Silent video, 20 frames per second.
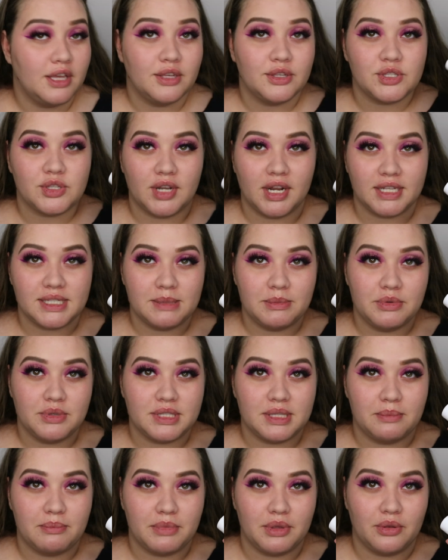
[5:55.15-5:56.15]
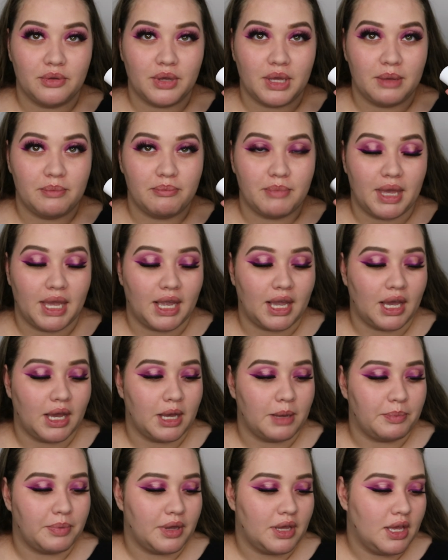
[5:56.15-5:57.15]
So next I'm using the Milk
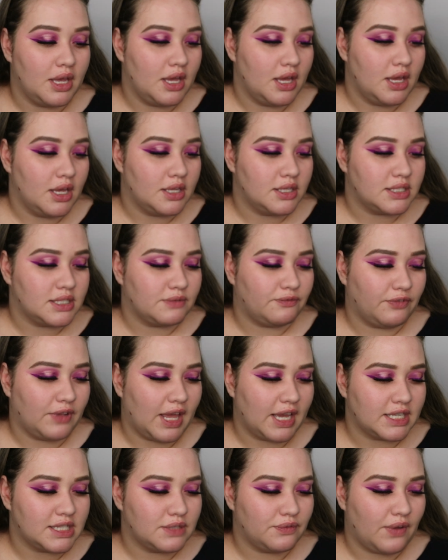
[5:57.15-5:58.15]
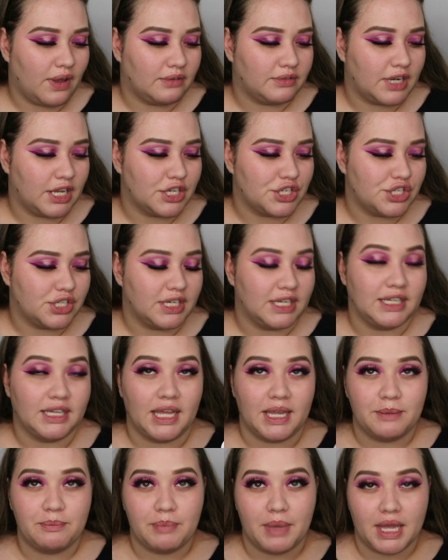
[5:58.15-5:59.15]
Makeup Flex Foundation in
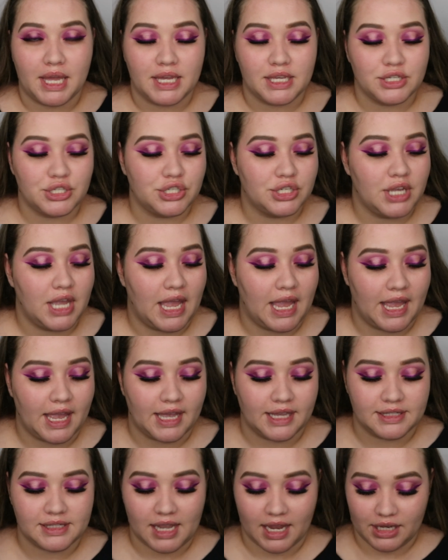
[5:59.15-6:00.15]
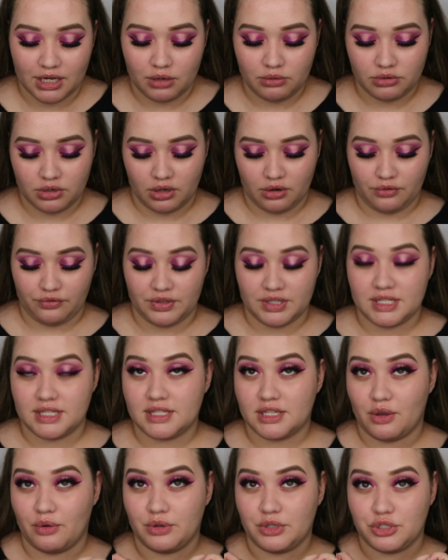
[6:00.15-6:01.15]
Light Beige, and I don't know if this
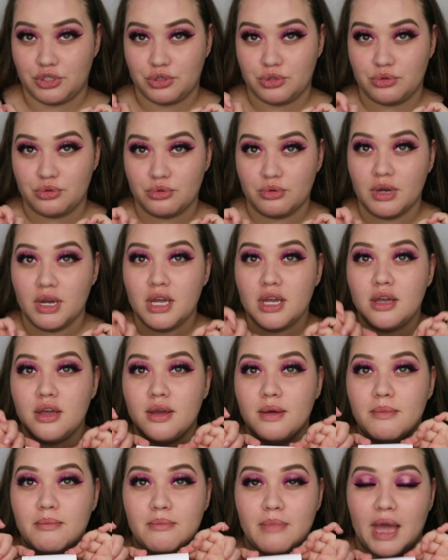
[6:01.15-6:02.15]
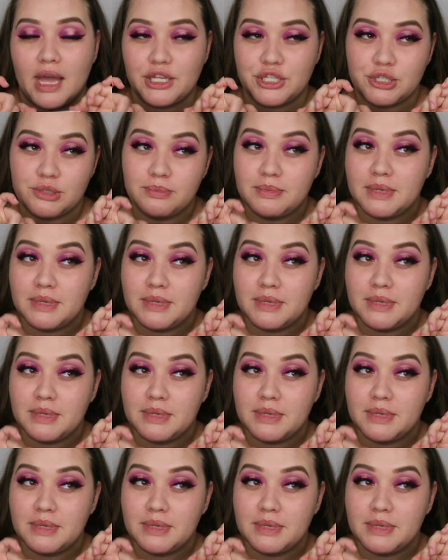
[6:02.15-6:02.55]
is going to match